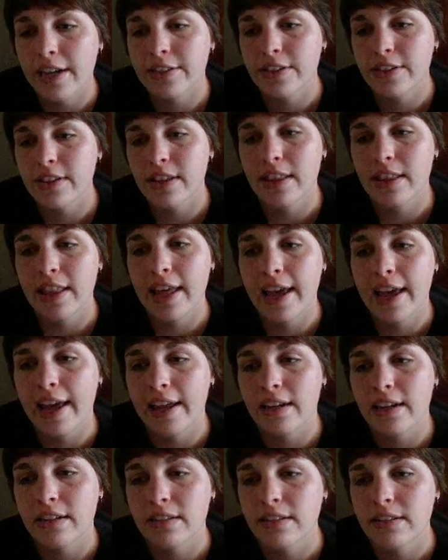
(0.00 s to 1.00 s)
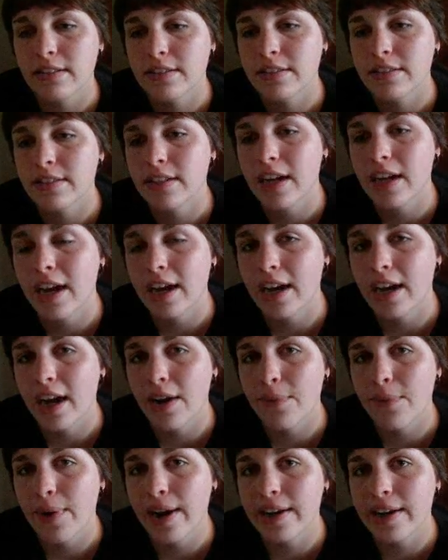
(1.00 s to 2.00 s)
Other than that,
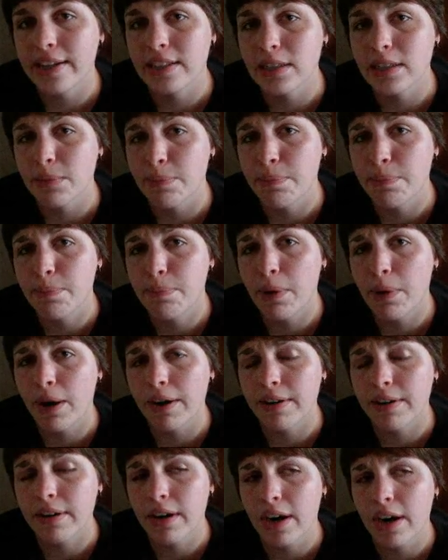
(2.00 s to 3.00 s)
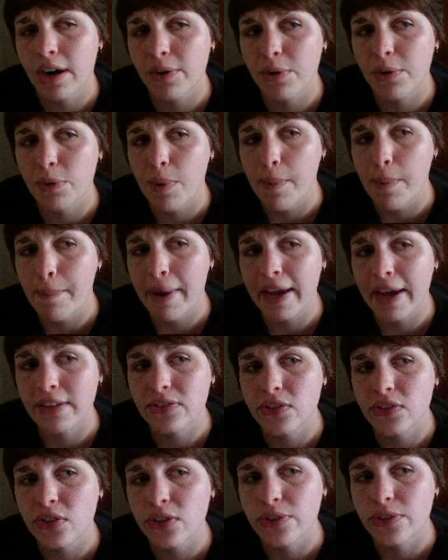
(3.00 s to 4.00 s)
I ran into a parked car with my
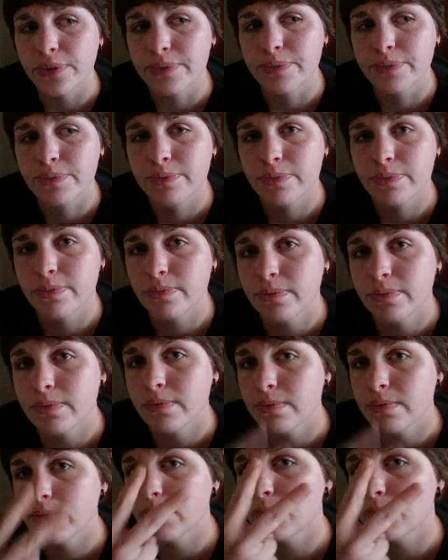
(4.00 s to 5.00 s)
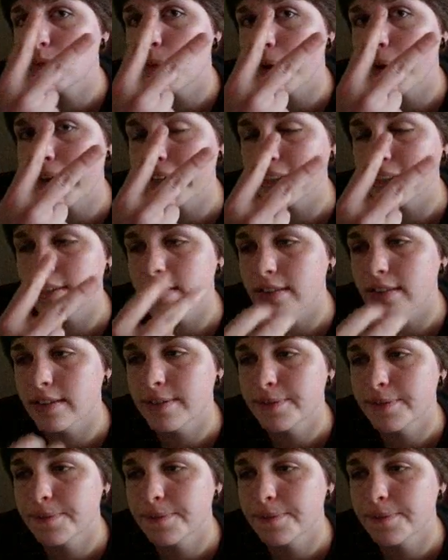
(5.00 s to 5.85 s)
bicycle twice.